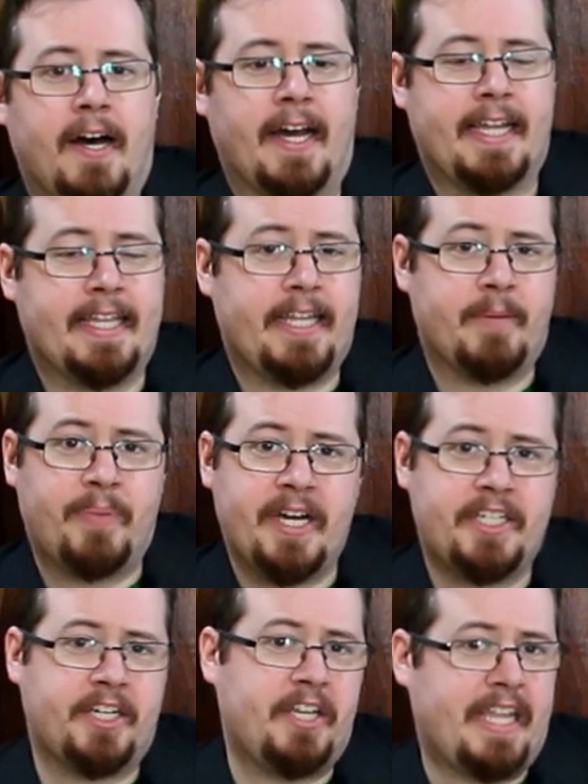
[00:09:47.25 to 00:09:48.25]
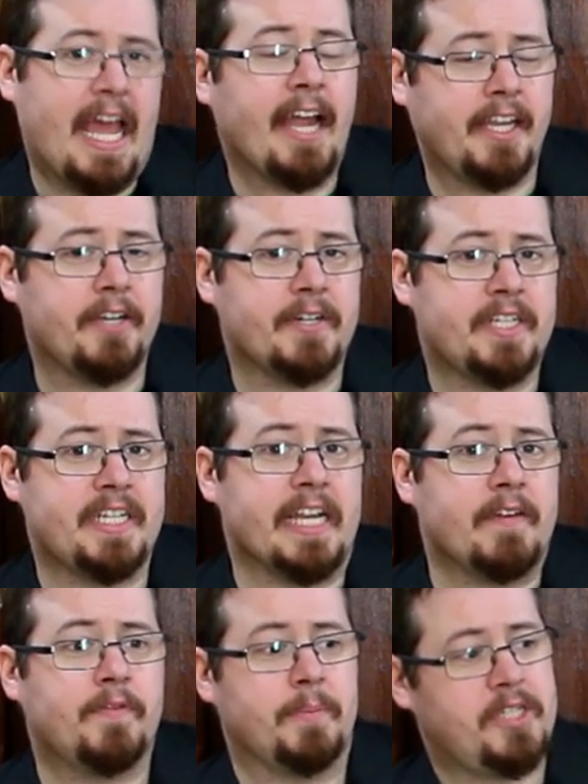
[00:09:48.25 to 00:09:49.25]
I get the impression the
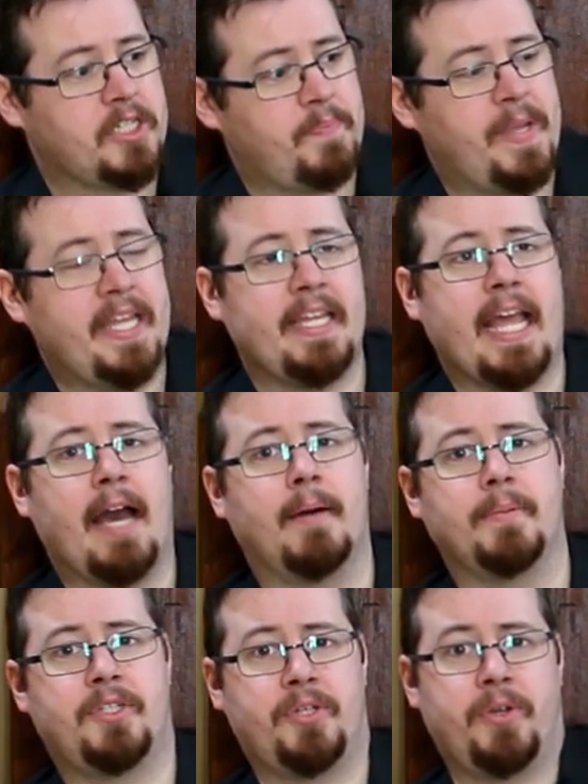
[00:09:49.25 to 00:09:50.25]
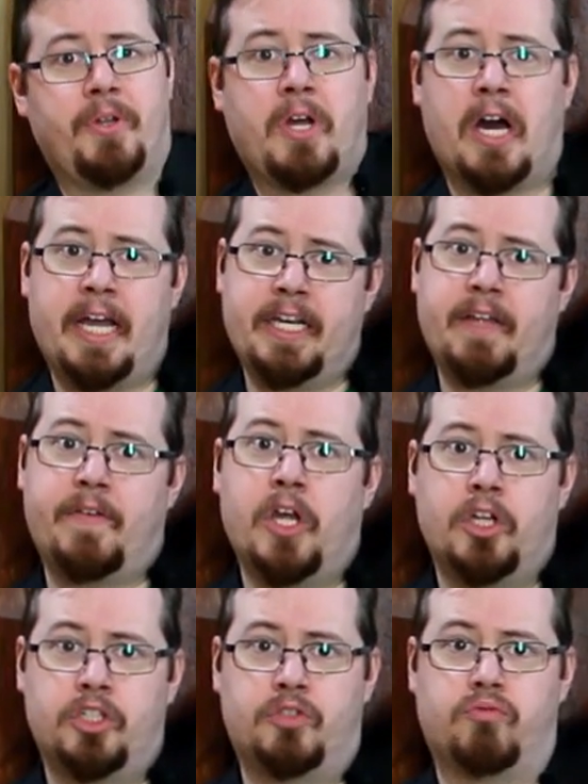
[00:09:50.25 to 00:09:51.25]
accuracy from just being able to kind of
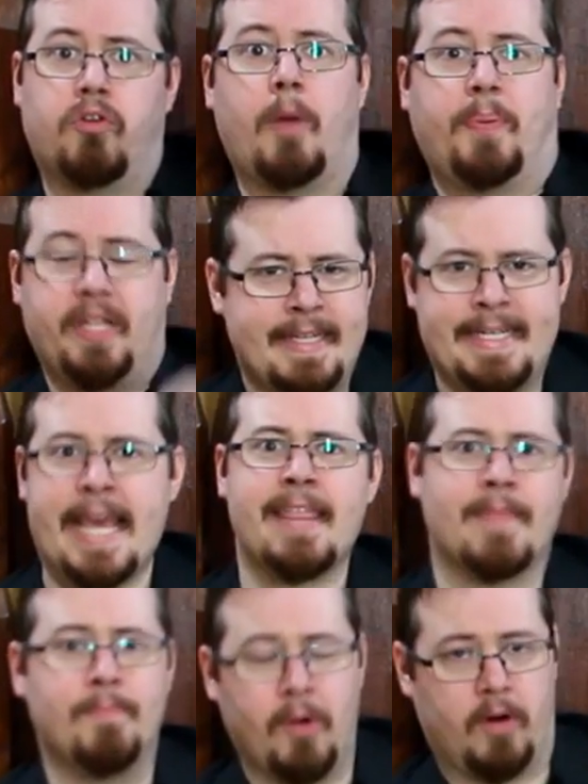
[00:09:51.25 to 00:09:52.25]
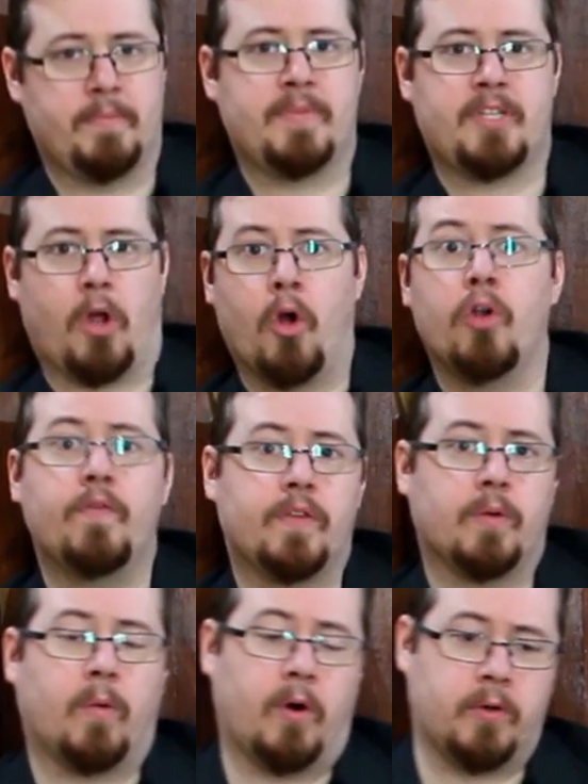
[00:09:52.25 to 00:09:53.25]
drop death bombs over
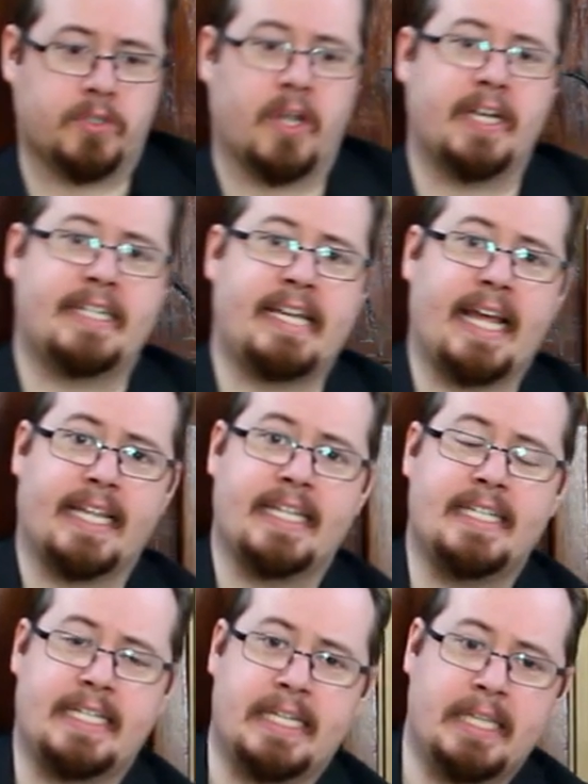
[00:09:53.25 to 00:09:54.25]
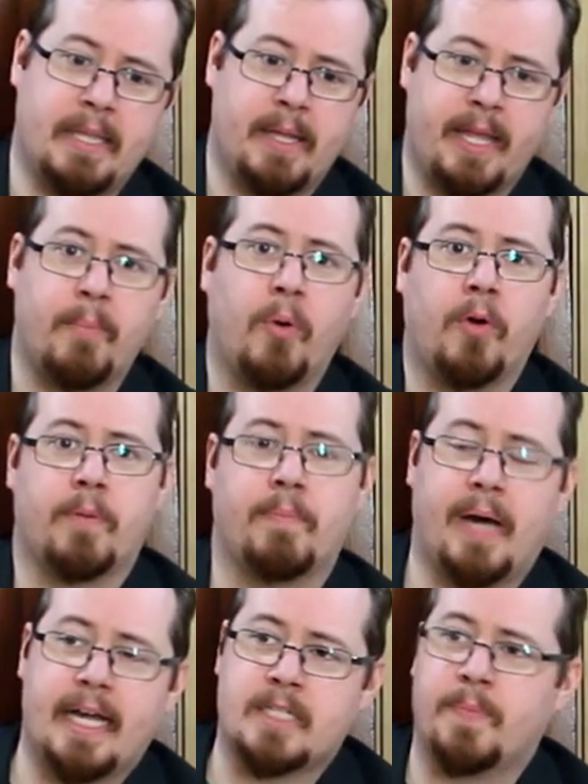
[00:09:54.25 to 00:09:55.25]
the walls on attackers in the important
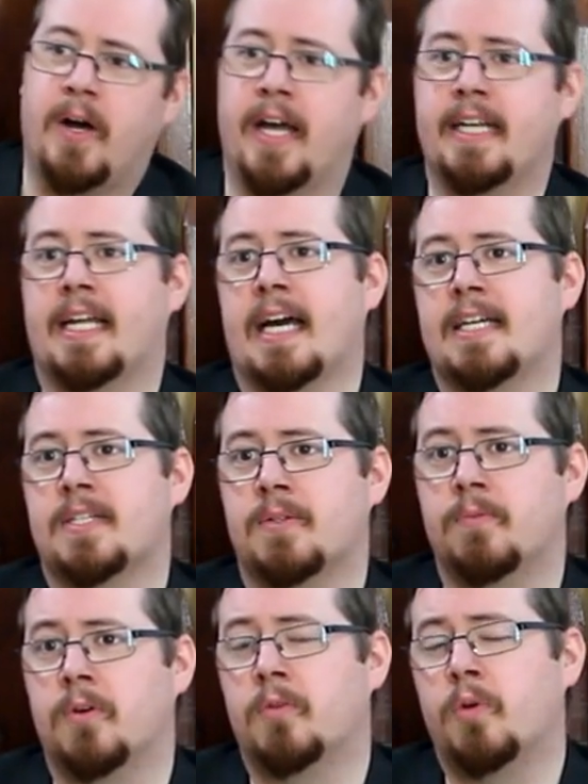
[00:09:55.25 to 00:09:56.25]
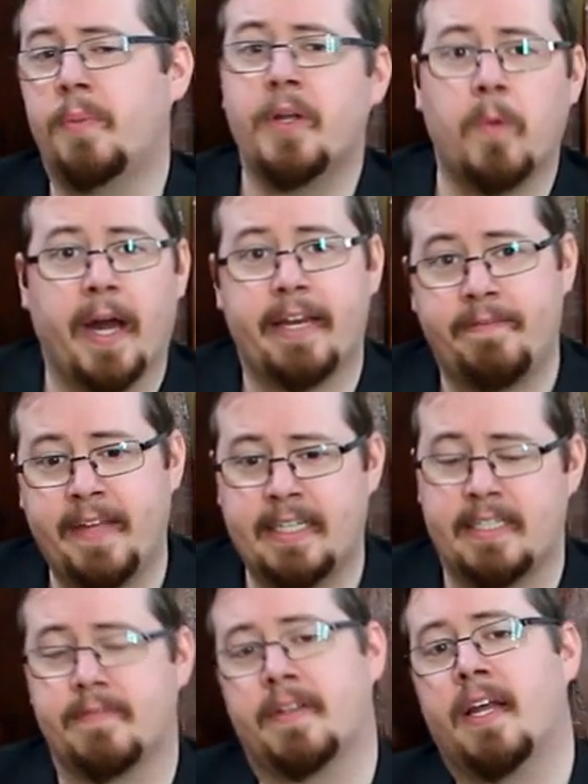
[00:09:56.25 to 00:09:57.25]
parts behind a castle wall would be quite
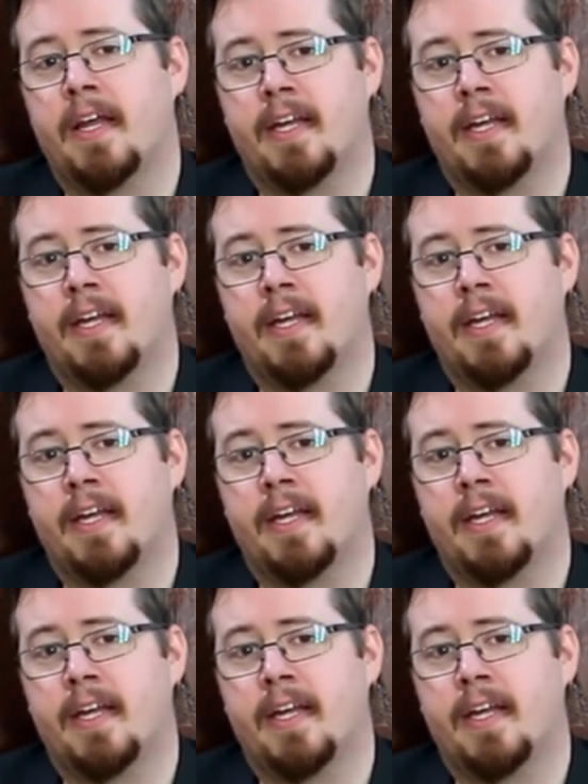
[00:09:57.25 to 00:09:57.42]
effective.